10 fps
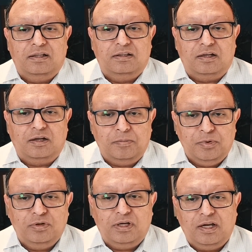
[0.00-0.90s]
the
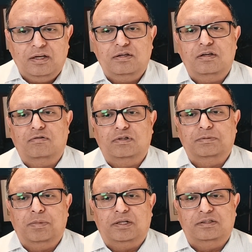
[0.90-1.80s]
communication
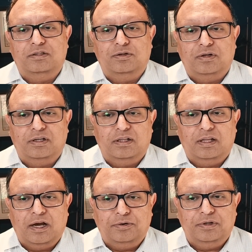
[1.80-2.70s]
response during an
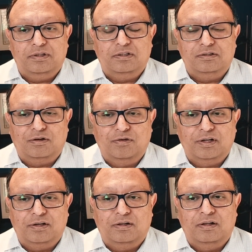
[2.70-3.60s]
outage is
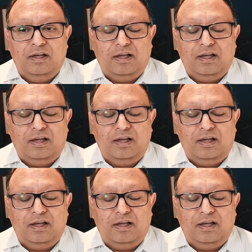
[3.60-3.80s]
critical.